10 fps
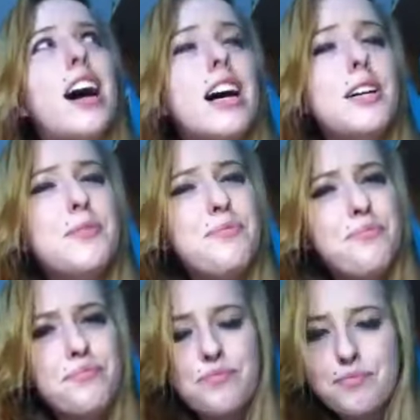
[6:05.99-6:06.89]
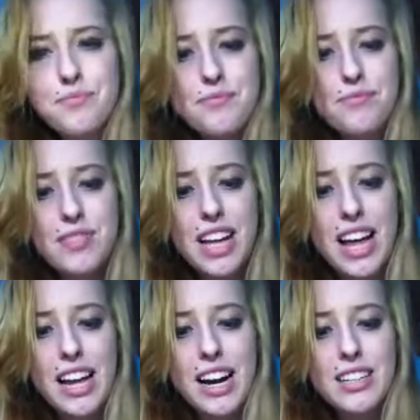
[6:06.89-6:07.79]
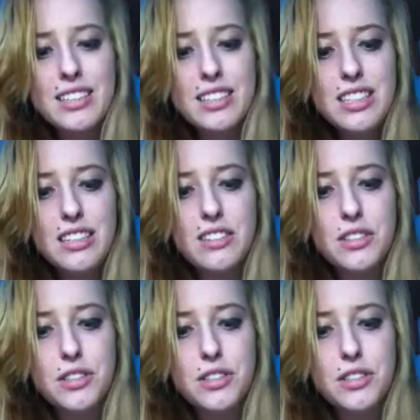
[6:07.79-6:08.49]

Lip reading: I honestly